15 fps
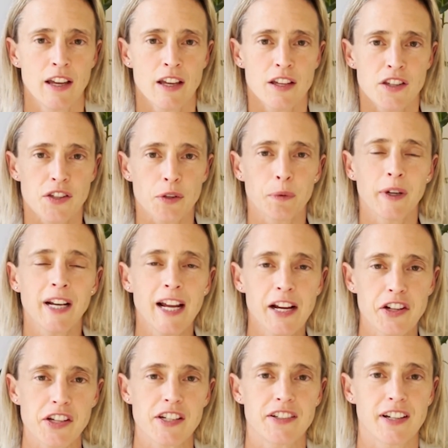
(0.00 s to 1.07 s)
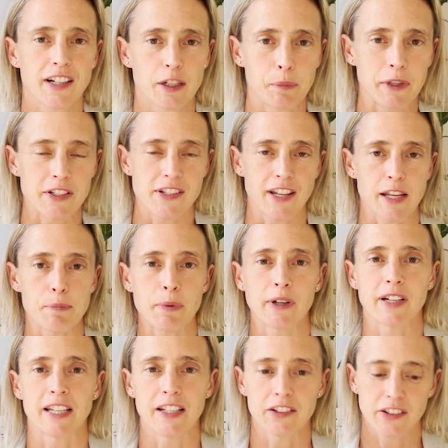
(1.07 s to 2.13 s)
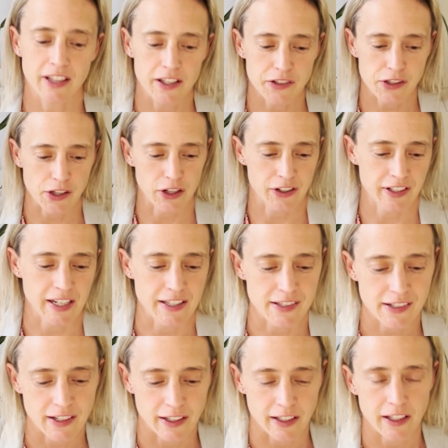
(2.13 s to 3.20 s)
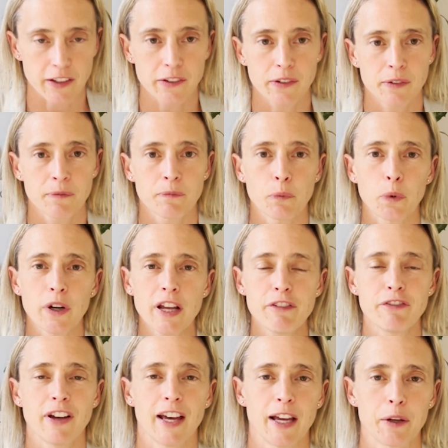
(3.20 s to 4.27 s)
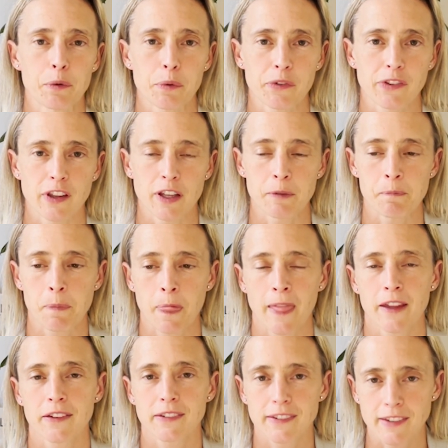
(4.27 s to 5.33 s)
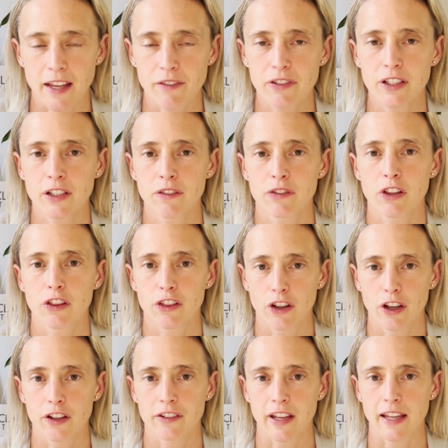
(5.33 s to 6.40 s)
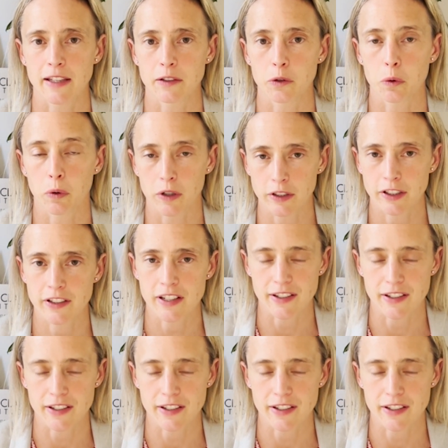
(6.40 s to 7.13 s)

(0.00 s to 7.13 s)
So when I actually dug a bit deeper into these 13 studies, what I found was that 7 of the 13 quality